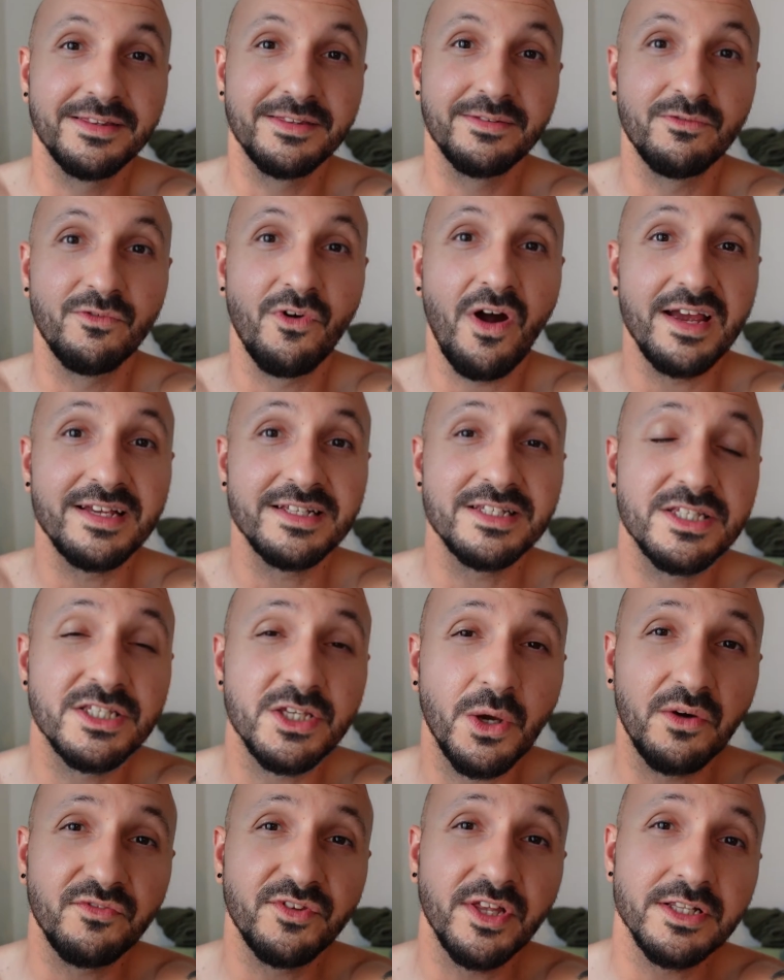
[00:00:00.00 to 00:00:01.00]
Right,
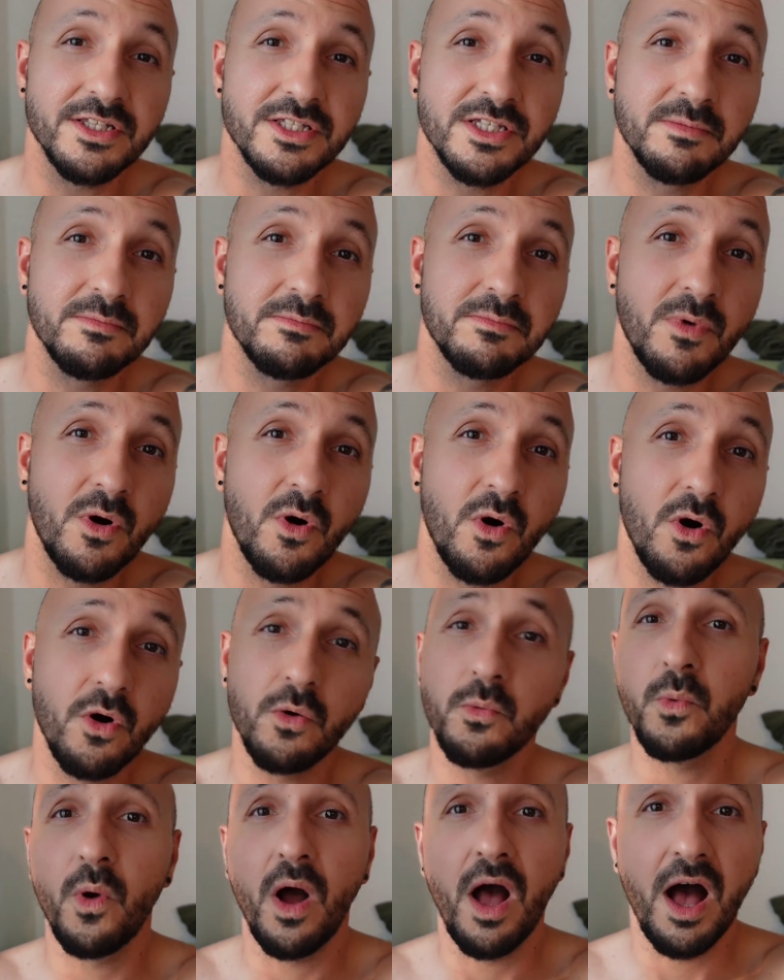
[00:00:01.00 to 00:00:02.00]
so I've done some more
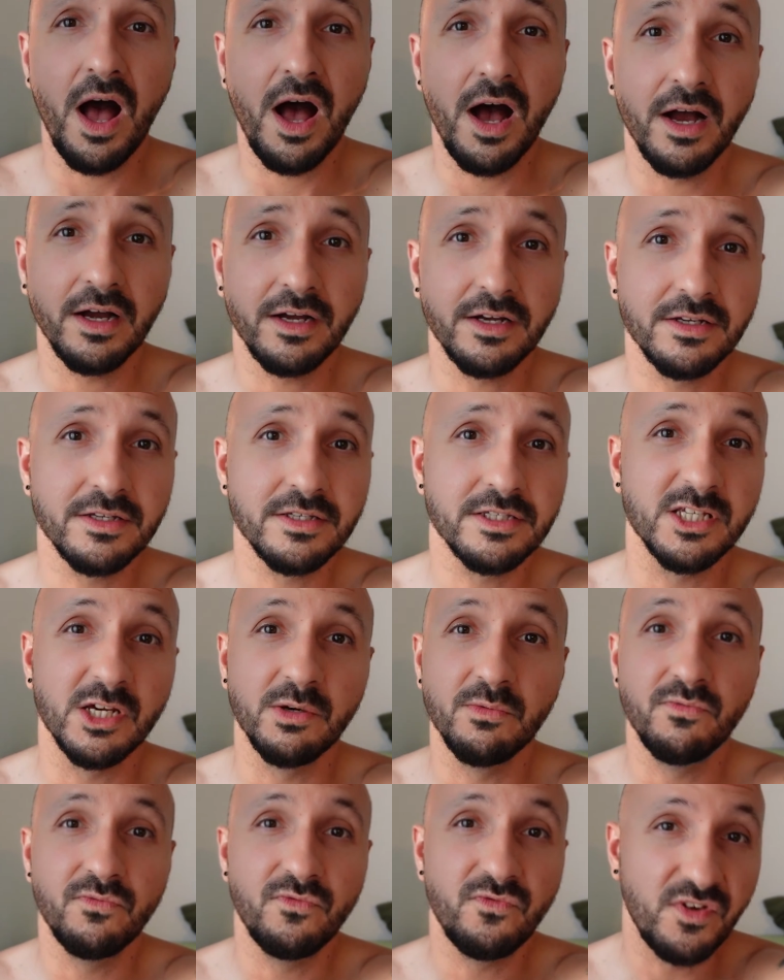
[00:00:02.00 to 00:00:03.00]
work,
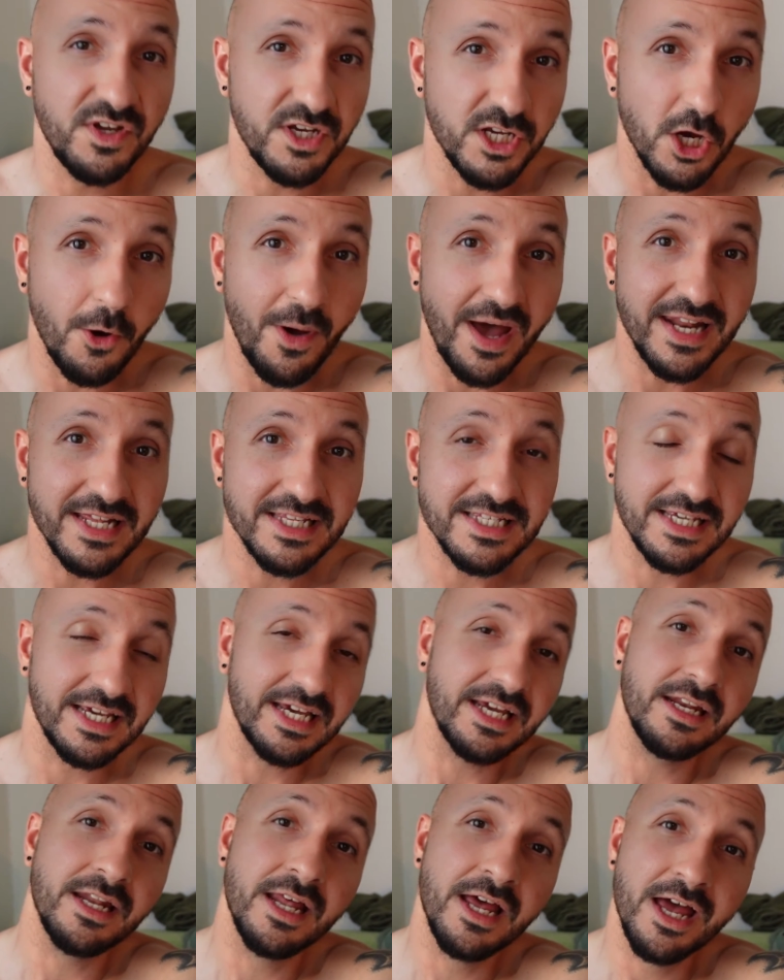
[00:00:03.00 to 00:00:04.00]
some video
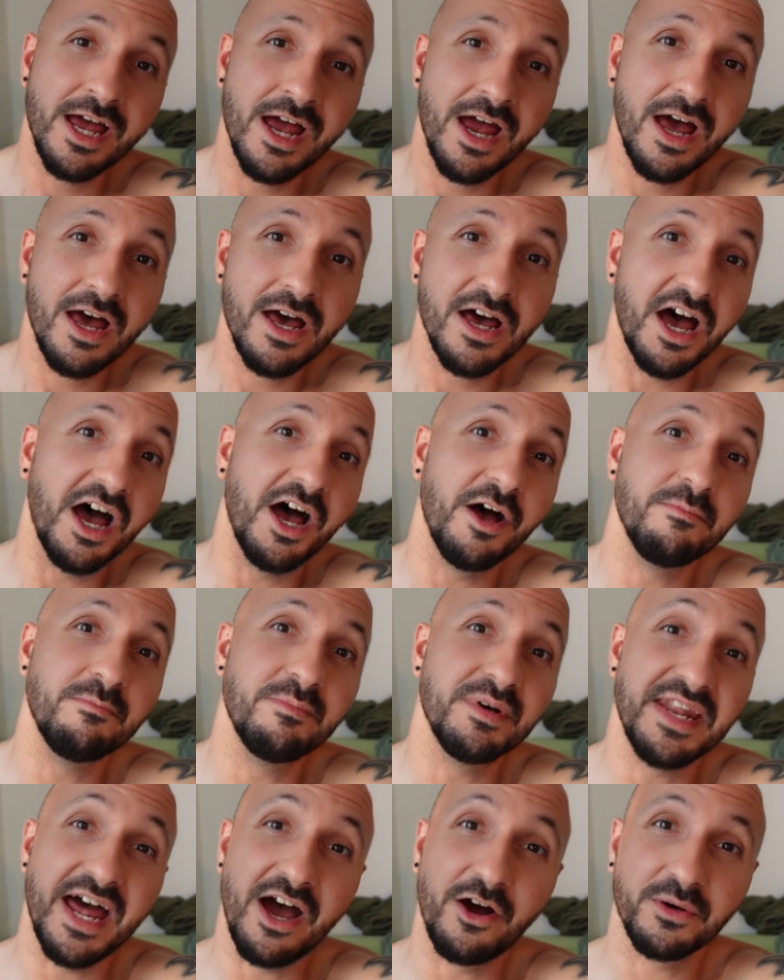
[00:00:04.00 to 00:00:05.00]
editing,
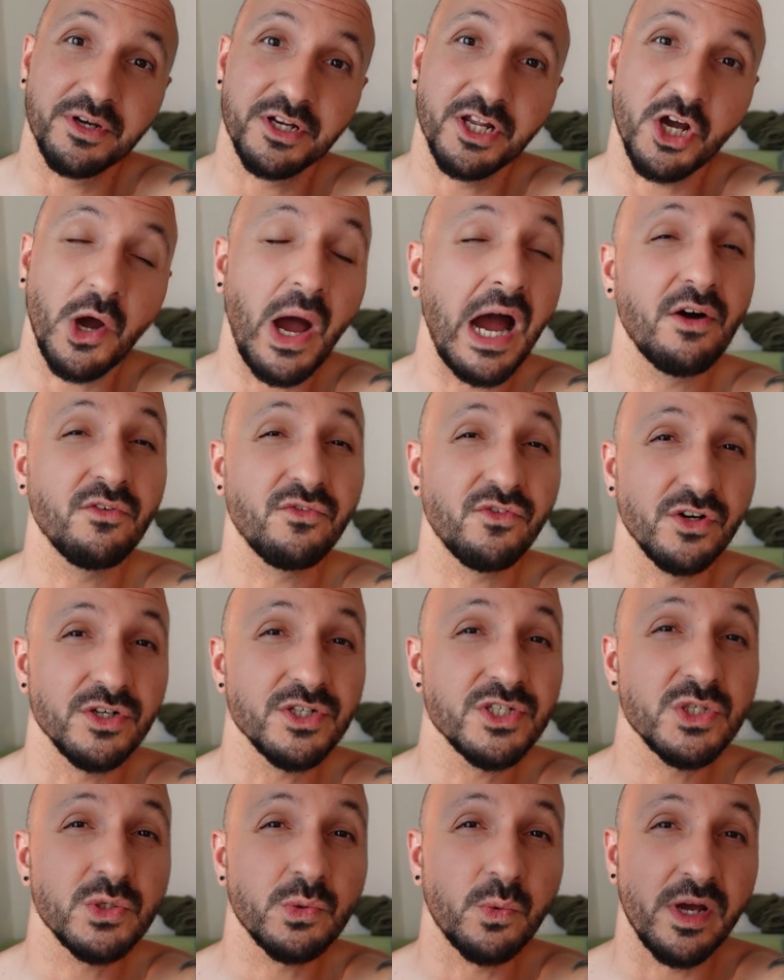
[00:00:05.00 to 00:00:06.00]
but now I'm going to go out for a
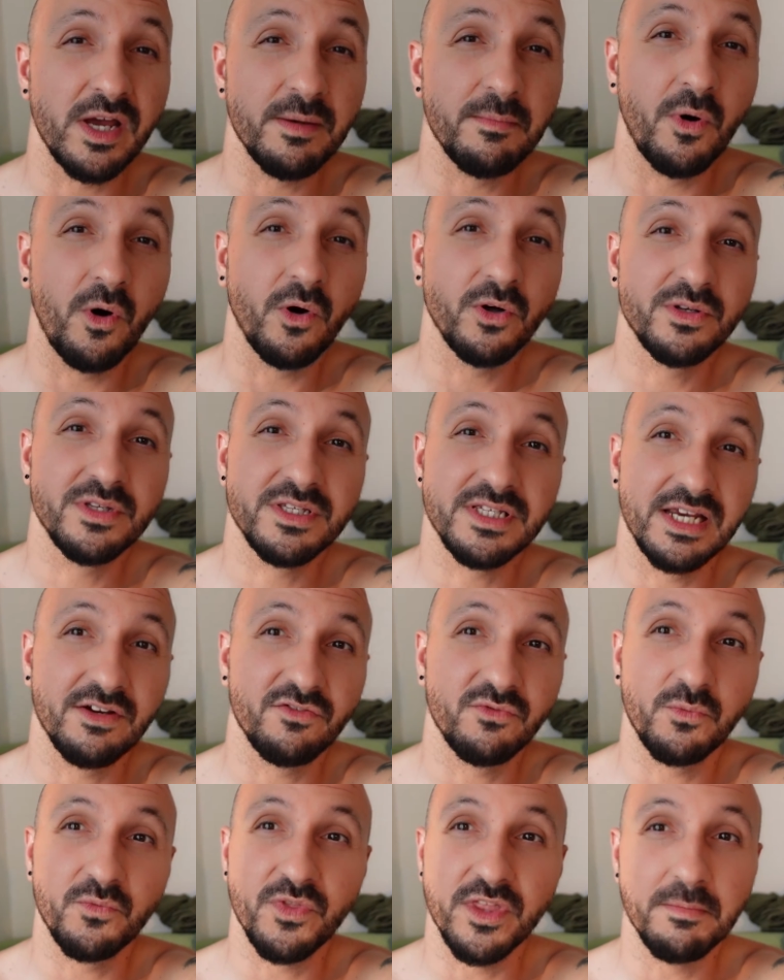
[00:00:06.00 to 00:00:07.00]
swim or see
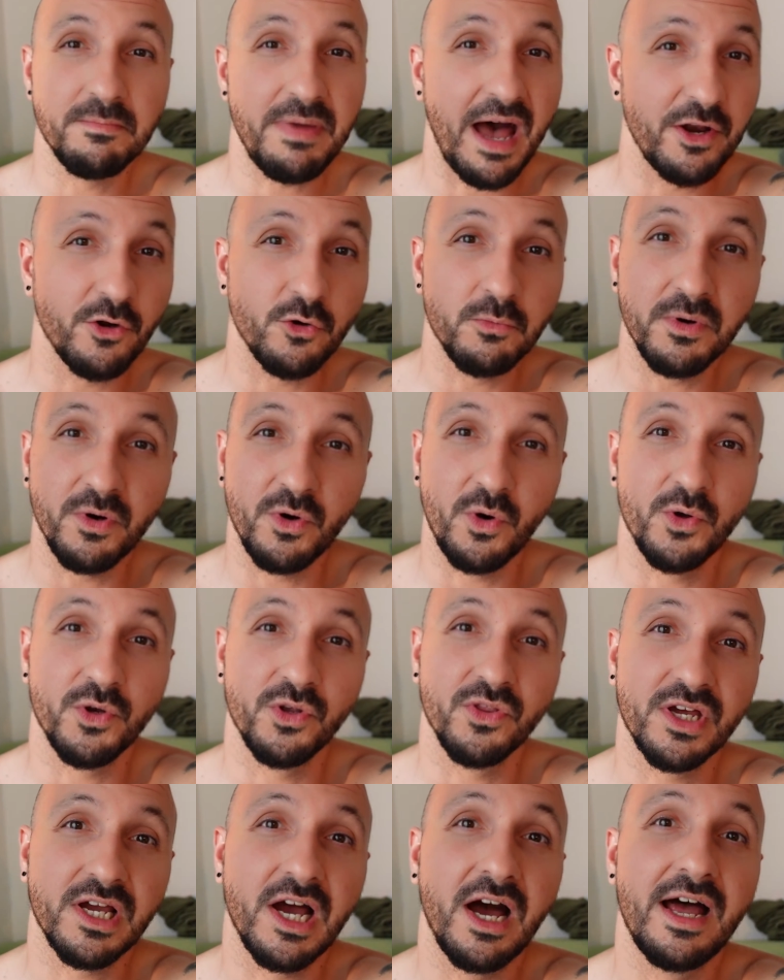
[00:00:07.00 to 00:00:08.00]
if the paddleboard or
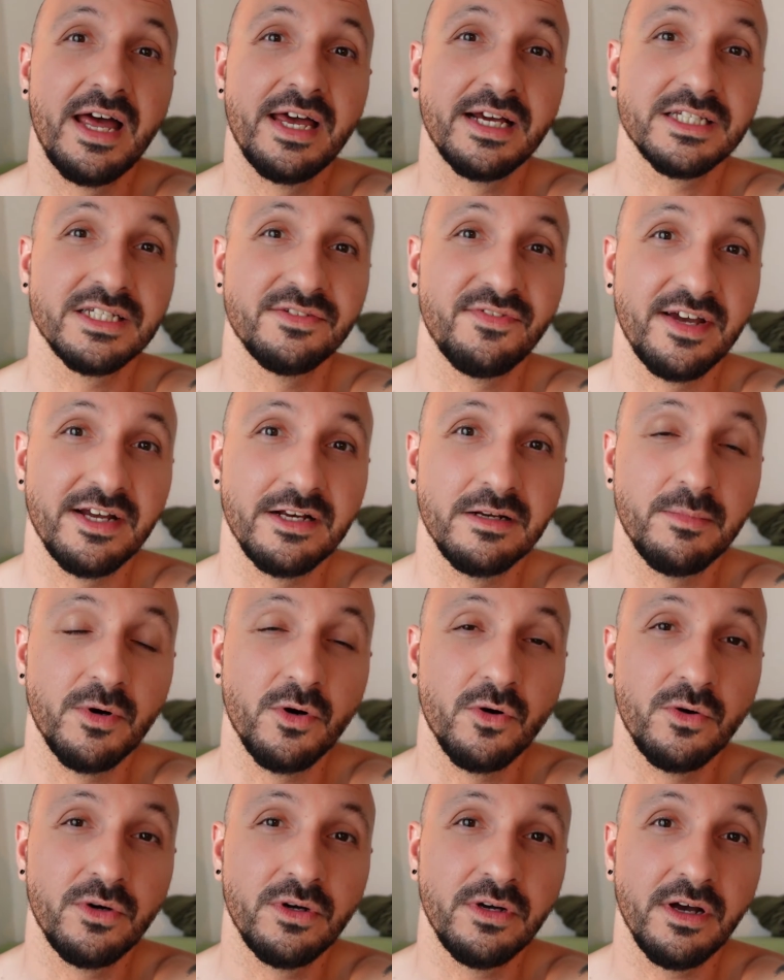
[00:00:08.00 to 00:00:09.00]
the kayak's
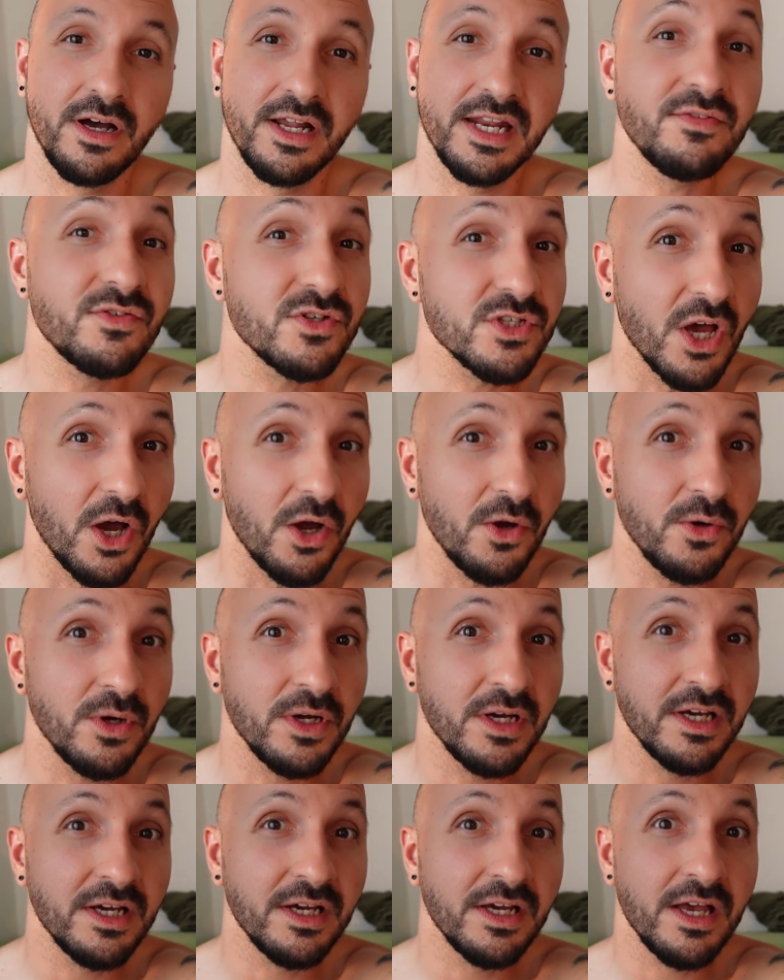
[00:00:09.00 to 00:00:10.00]
available, and if so,
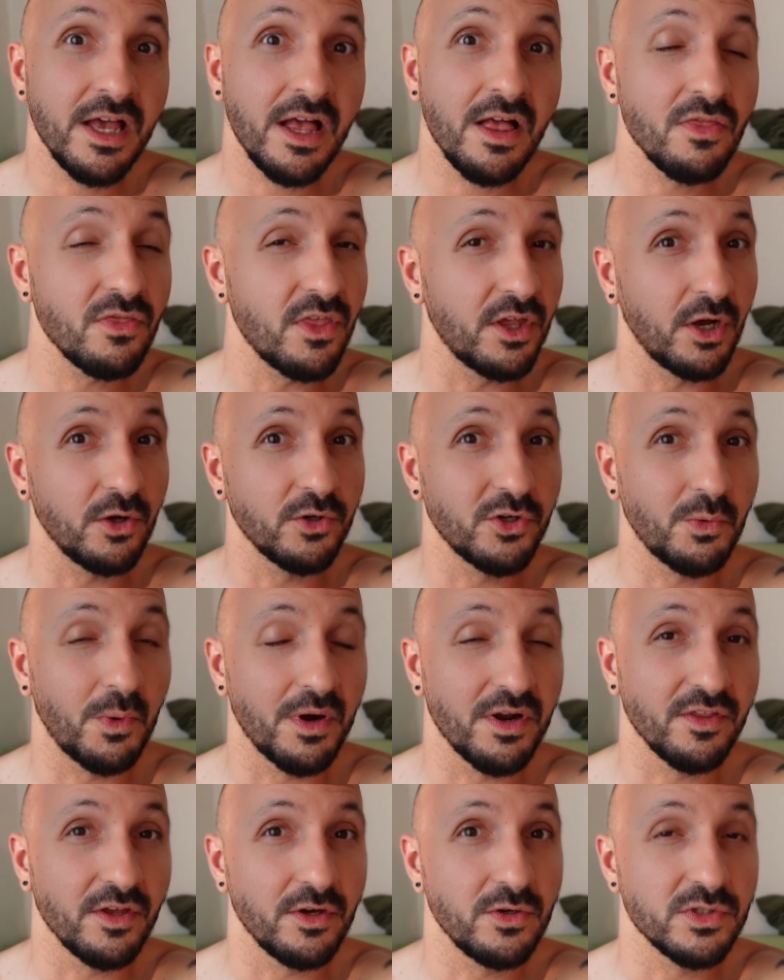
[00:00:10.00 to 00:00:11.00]
then I'll do one
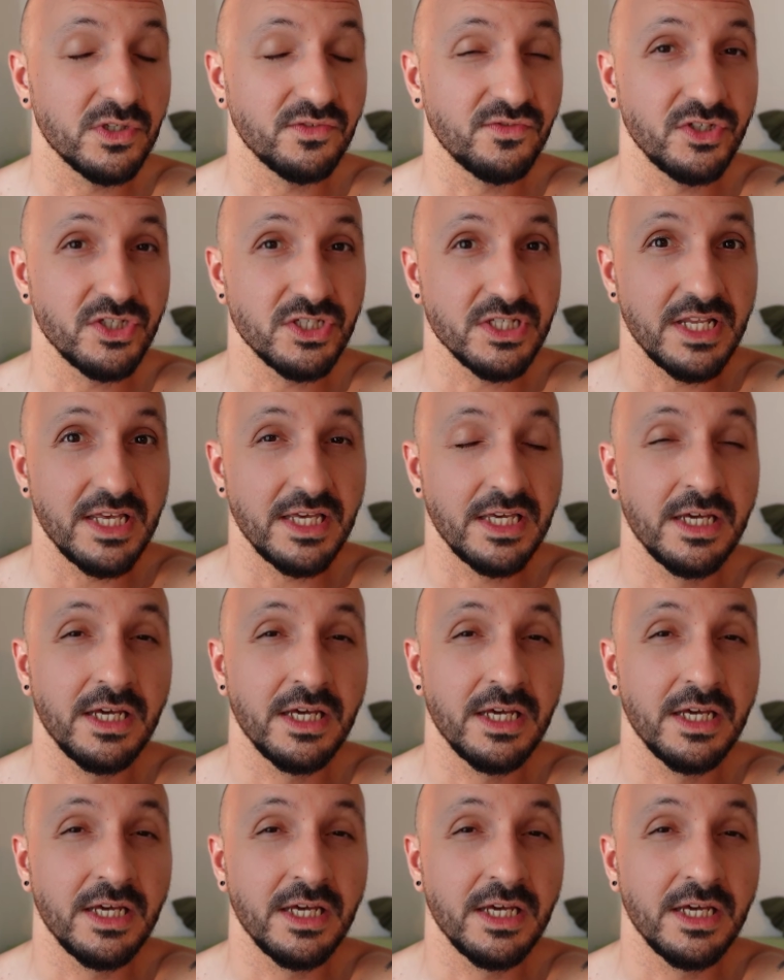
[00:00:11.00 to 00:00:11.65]
of those obviously.